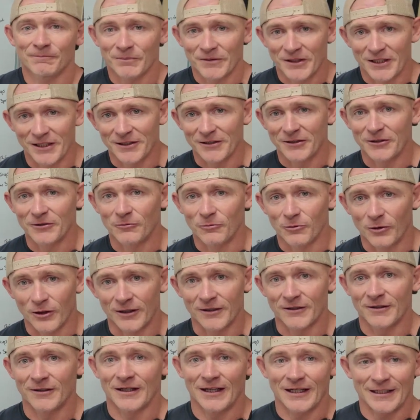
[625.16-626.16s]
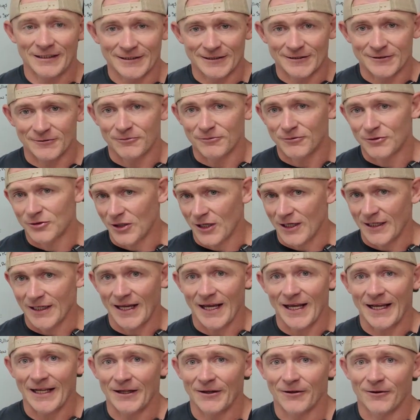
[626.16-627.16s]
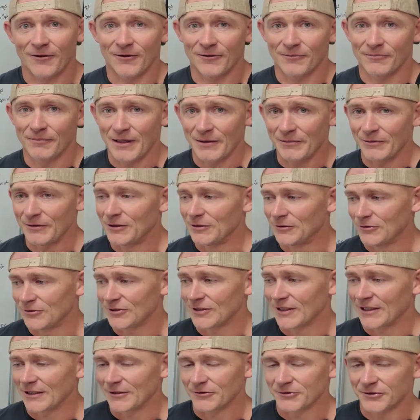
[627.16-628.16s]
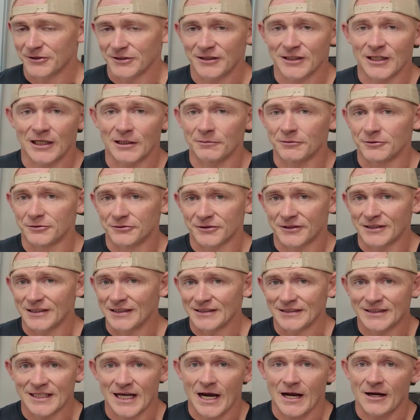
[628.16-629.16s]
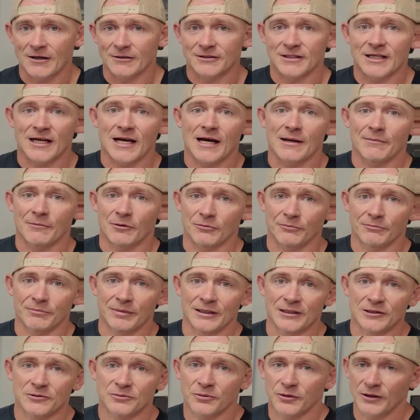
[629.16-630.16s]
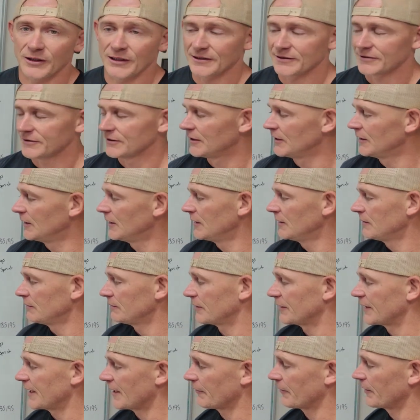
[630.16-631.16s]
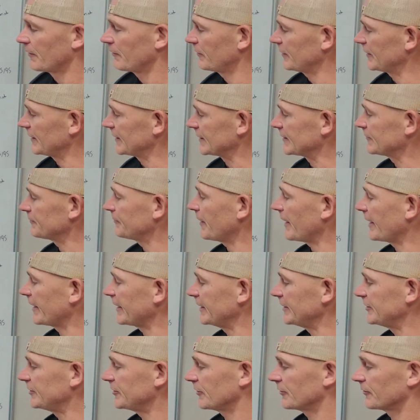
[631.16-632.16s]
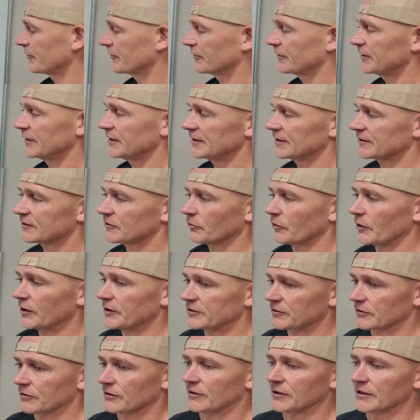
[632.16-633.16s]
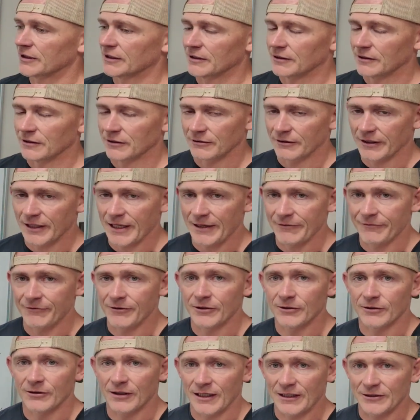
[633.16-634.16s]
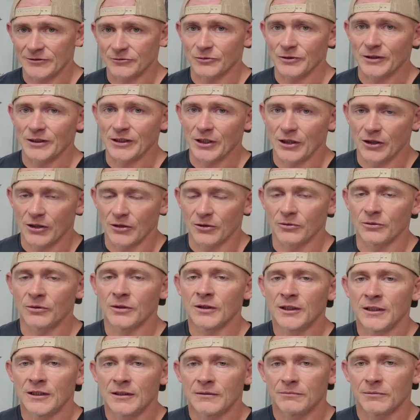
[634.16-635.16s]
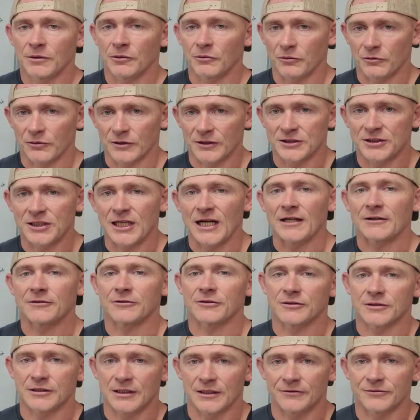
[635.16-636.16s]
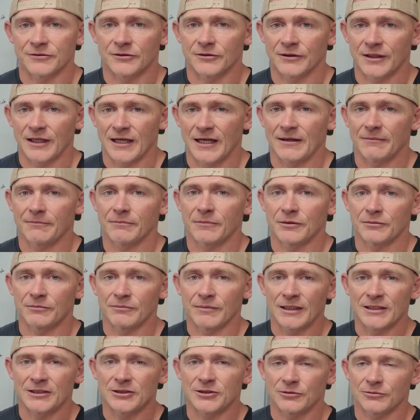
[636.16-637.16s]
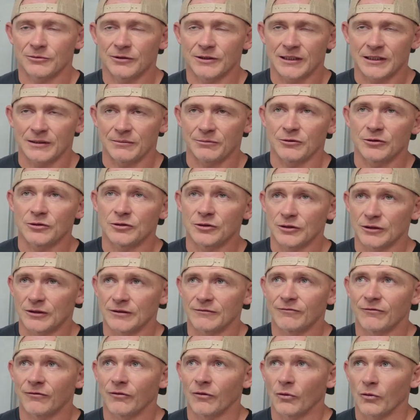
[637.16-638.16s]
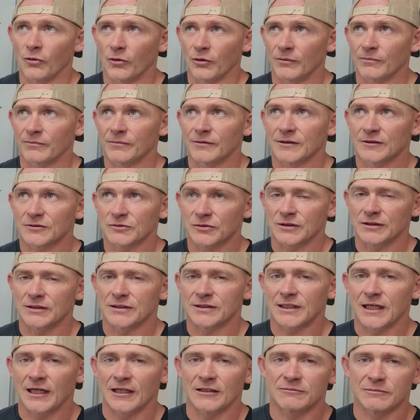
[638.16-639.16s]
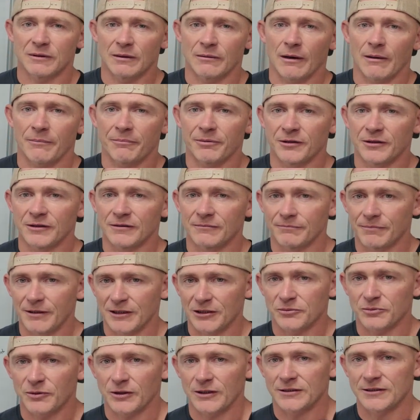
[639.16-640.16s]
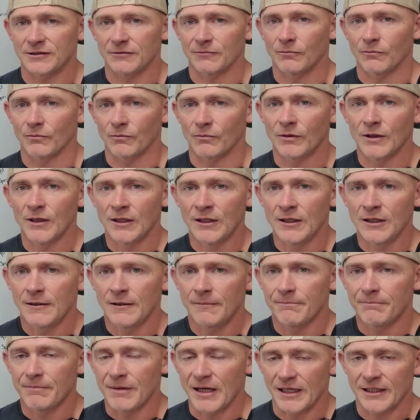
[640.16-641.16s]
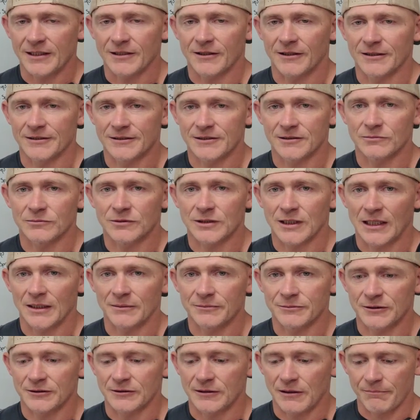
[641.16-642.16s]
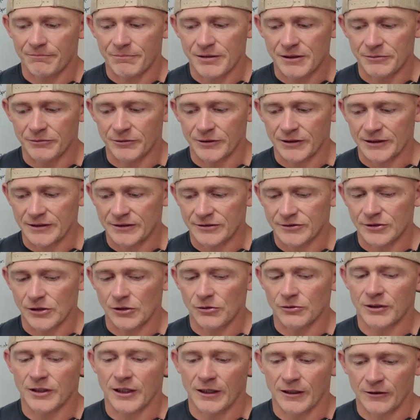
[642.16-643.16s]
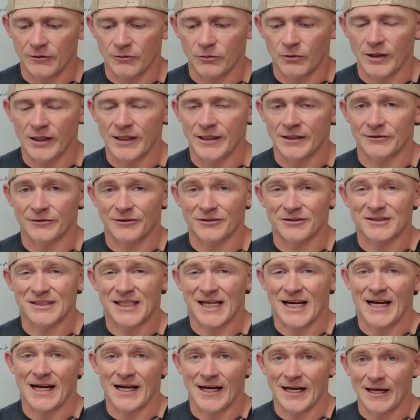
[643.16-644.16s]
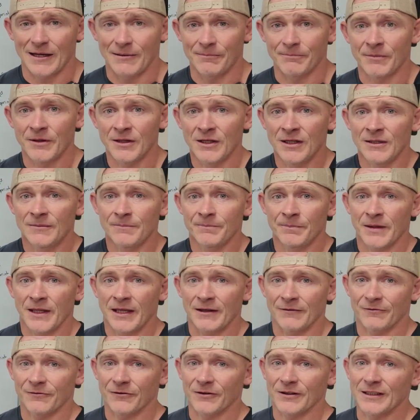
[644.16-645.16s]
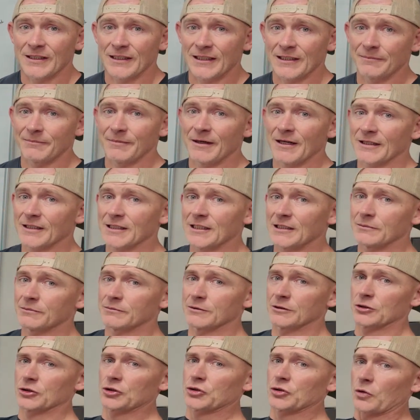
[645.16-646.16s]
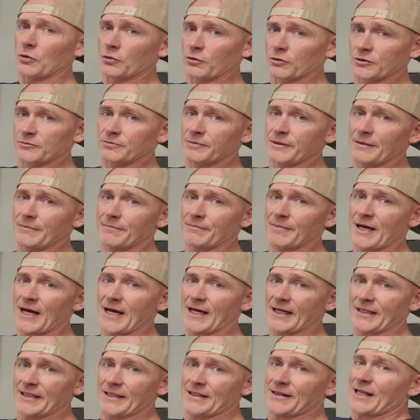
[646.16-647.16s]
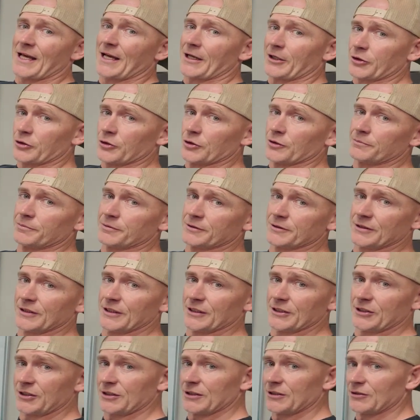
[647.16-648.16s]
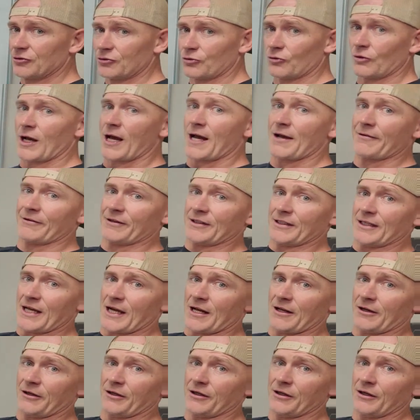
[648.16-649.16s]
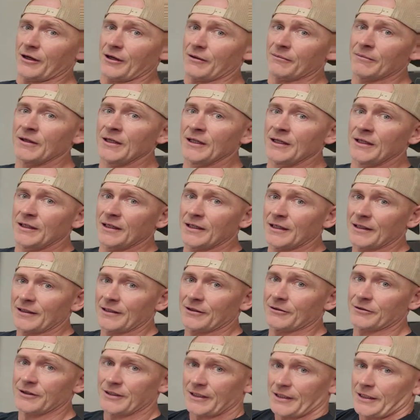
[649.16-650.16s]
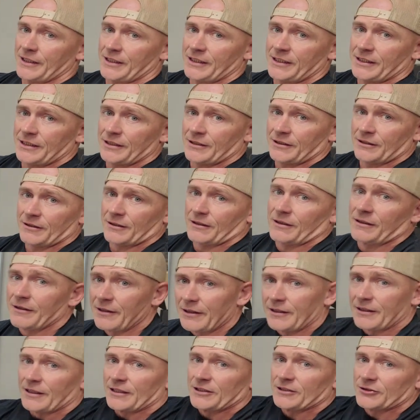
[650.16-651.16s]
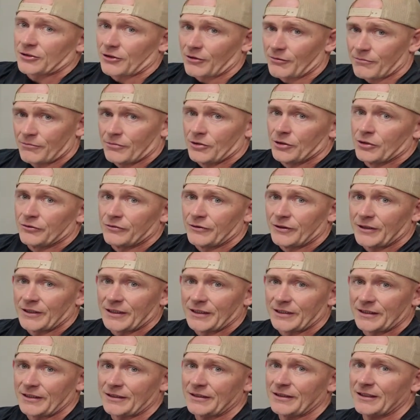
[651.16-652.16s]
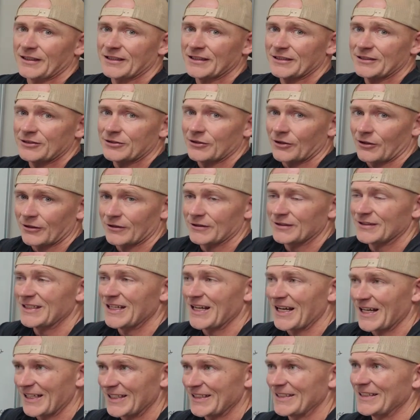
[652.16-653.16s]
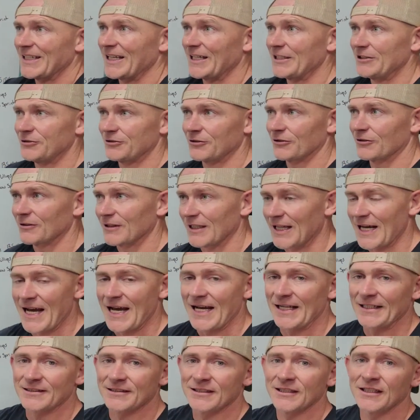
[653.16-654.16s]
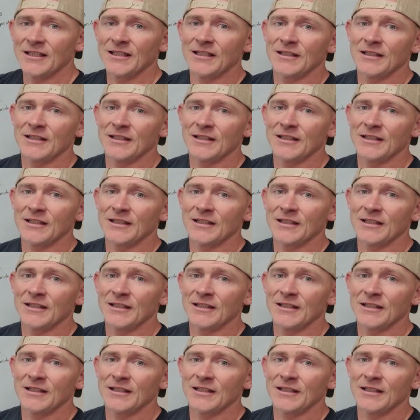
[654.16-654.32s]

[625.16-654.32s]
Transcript: get a good runner and just try to hang on and maybe do singles and doubles the entire time on bench press. But that way we can spot each other on this. The weights are going to get a little heavier as we go, but we want to challenge ourselves on that. But make sure we keep good form. That's what scares me about putting bench press in Metcon sometimes, is that people get so carried away on their time and forget about keeping the shoulders pinned back in that good position, driving down and up. And they'll get here and then they start moving and then they start not engaging their lats,